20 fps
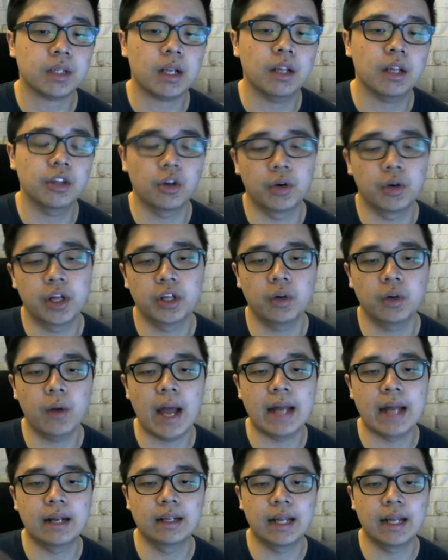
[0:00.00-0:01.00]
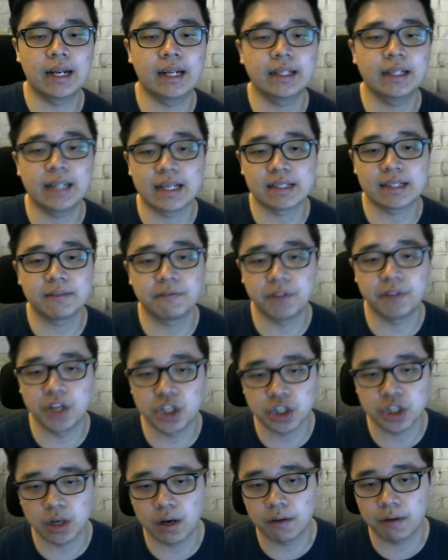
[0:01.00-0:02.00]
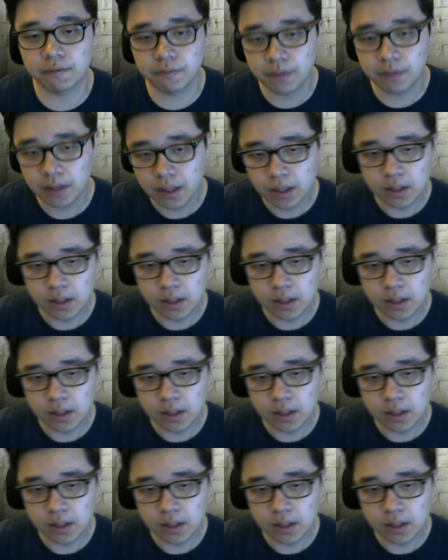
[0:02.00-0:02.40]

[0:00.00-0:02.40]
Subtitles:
Tornado, and the lightning doesn't finish off.